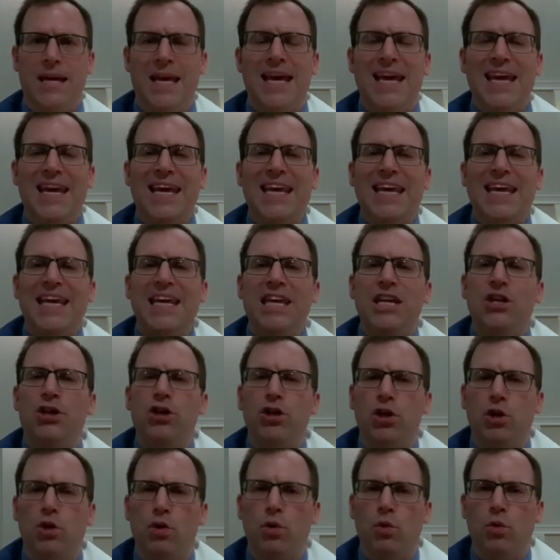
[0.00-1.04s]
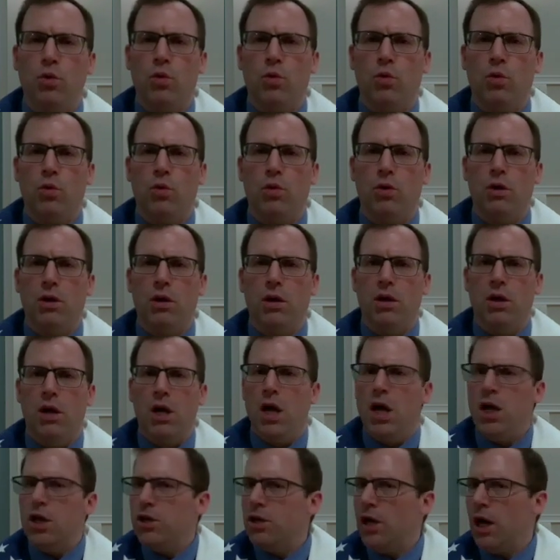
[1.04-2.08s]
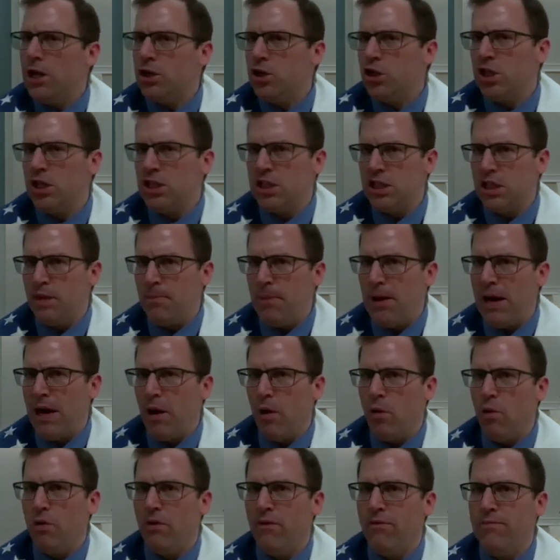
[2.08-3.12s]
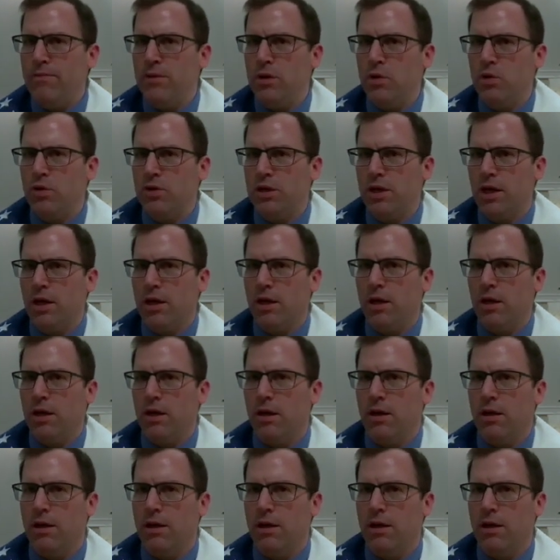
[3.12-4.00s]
He knew not just the power of music,